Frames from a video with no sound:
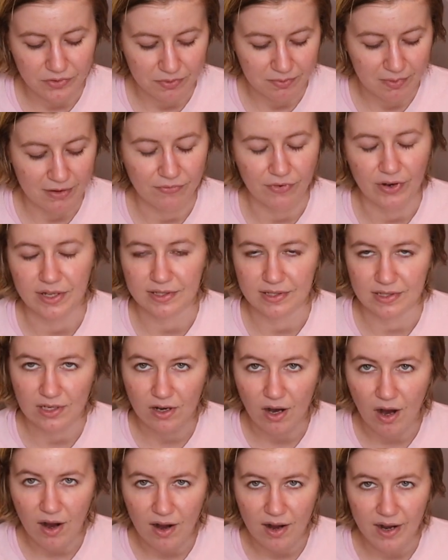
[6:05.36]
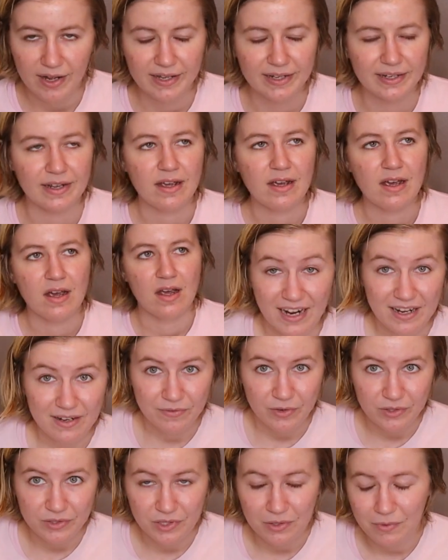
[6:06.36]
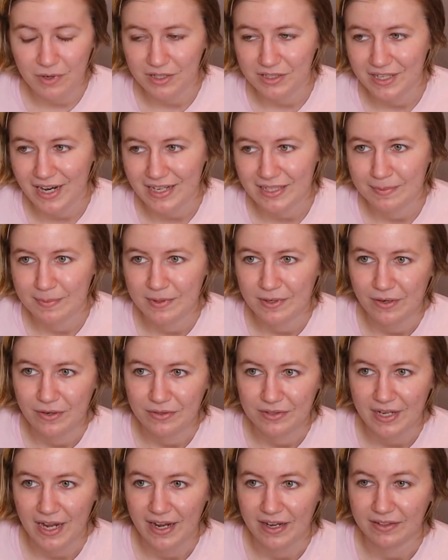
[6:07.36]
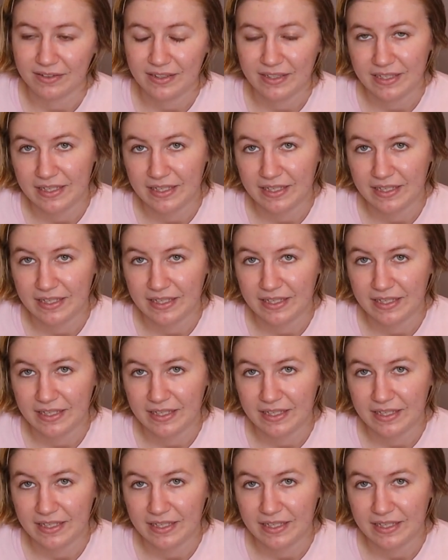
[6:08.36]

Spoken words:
with my friends at con. I've also watched Hazbin Hotel.